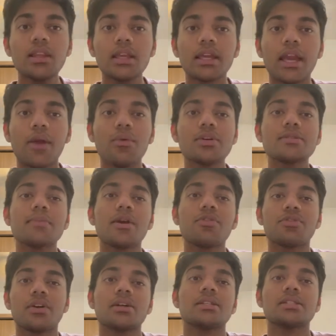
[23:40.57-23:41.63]
yeah it was my
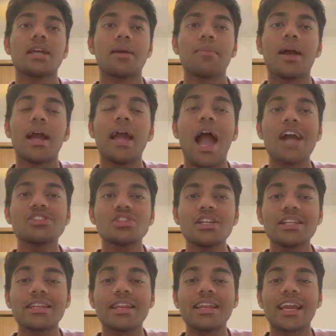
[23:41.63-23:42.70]
first time I actually
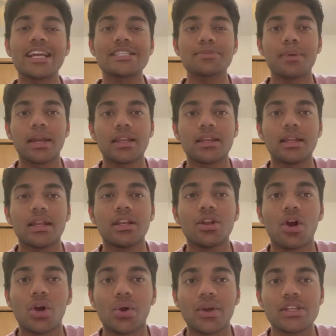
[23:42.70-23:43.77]
didn't expect it
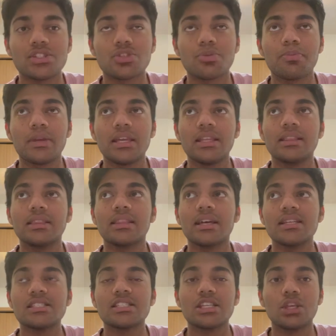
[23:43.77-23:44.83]
NorQuest to be
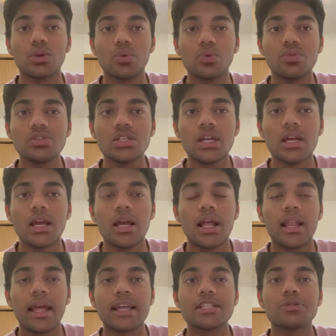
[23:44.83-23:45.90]
this huge
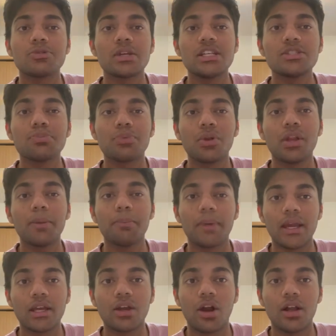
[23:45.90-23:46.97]
like it's, it's pretty
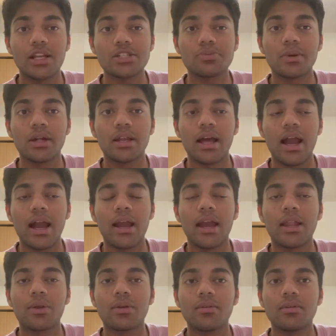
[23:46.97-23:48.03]
big college but I,
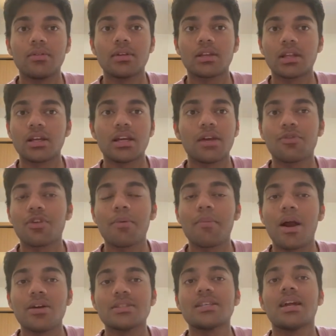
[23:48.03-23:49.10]
from
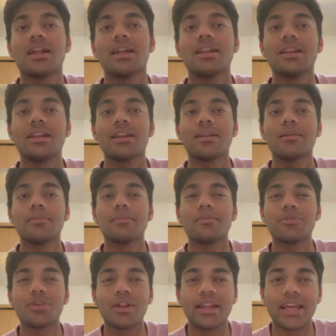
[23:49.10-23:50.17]
outside I didn't
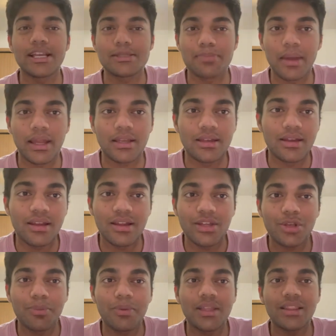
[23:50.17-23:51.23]
really expected it
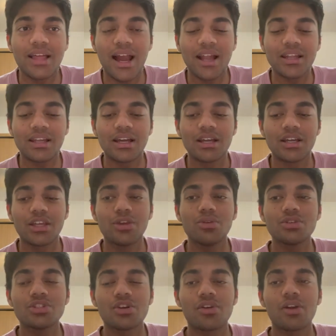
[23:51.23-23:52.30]
to be that huge